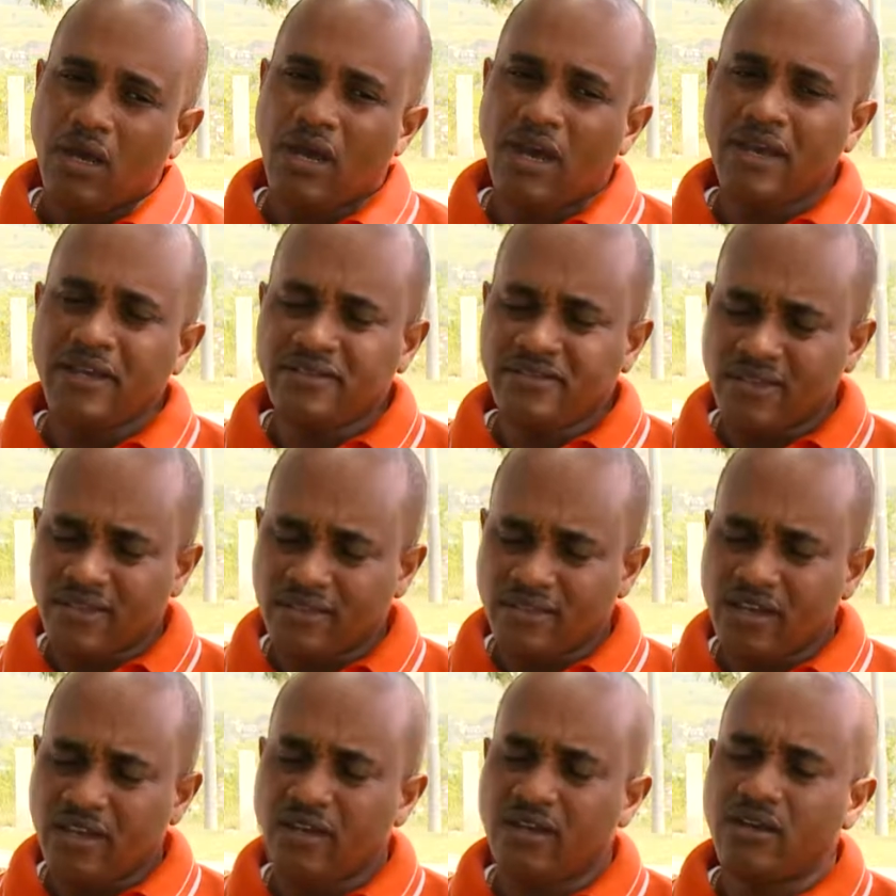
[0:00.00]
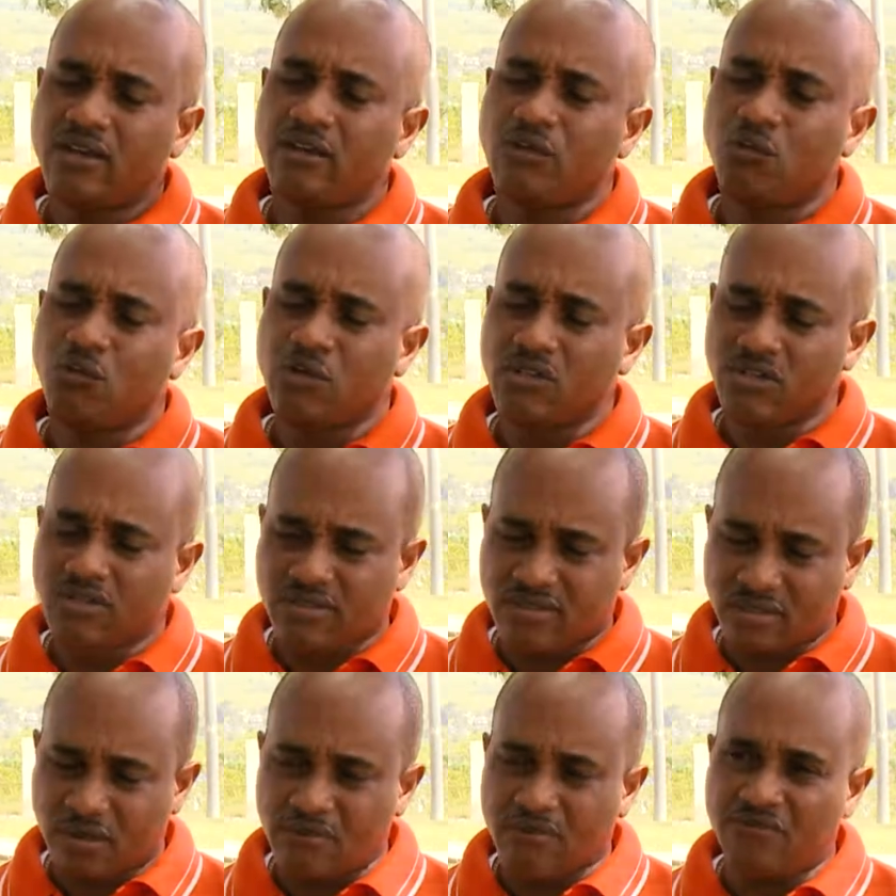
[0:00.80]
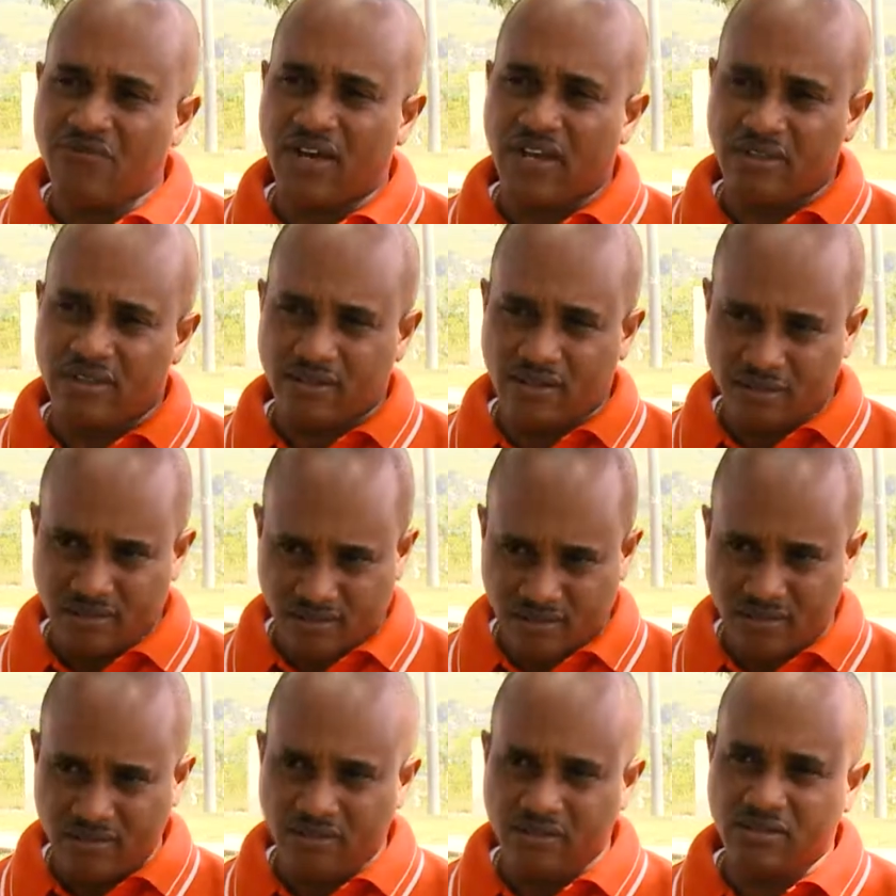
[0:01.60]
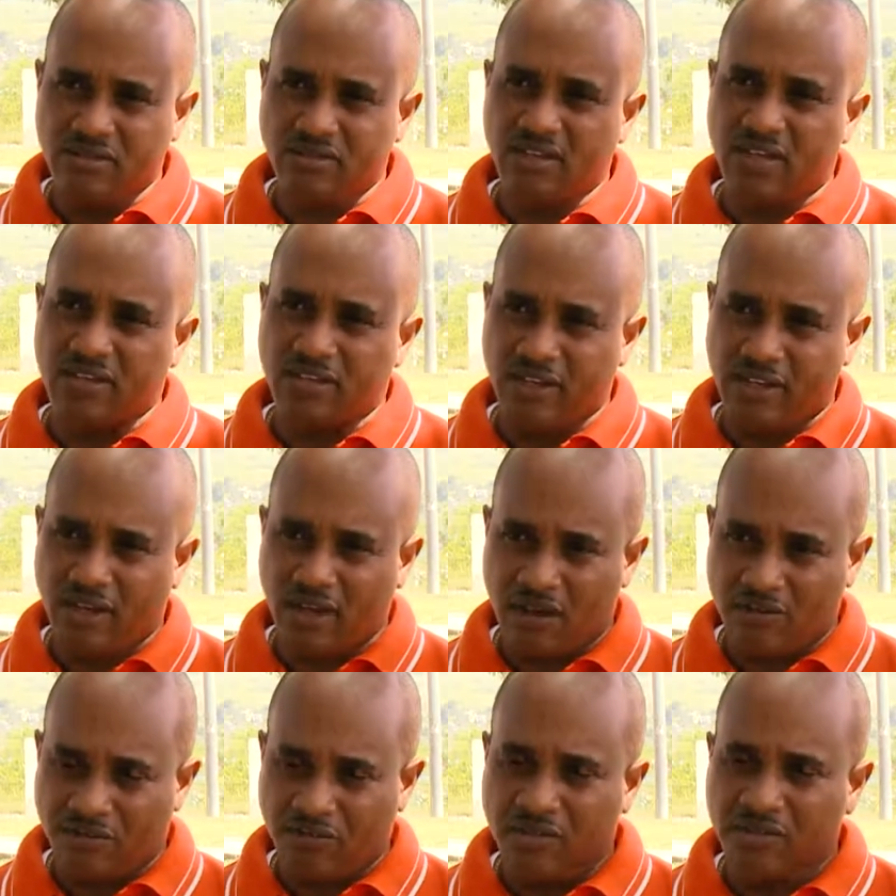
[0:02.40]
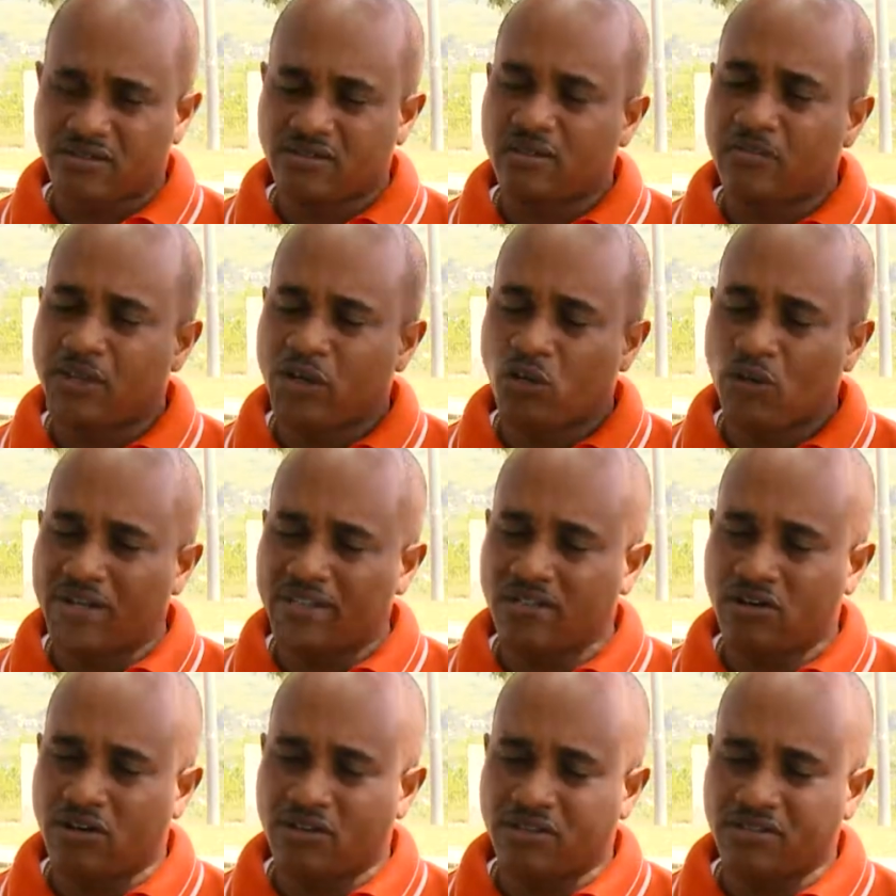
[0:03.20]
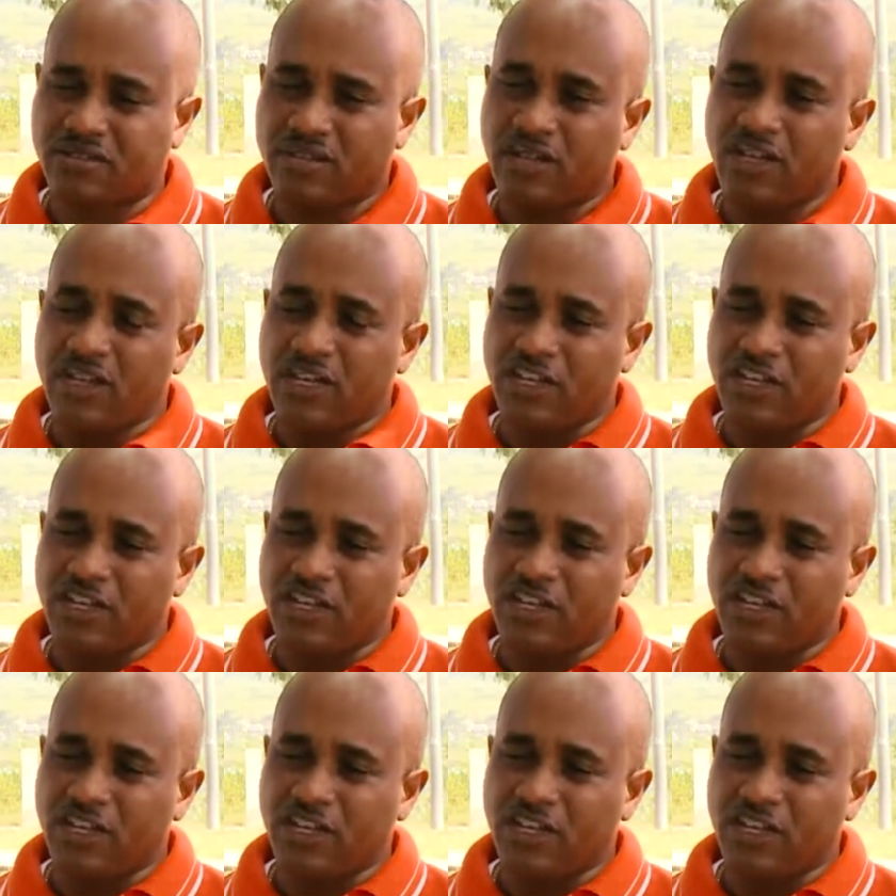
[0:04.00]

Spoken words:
I think there were some valid concerns that they have raised, to be quite honest.